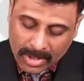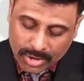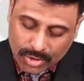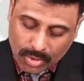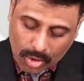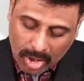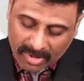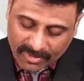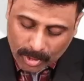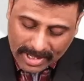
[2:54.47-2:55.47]
So all
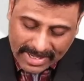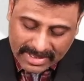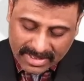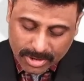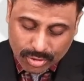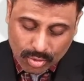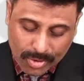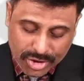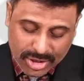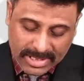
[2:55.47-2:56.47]
of you look at the 2
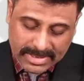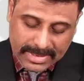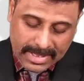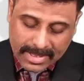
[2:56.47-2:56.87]
questions.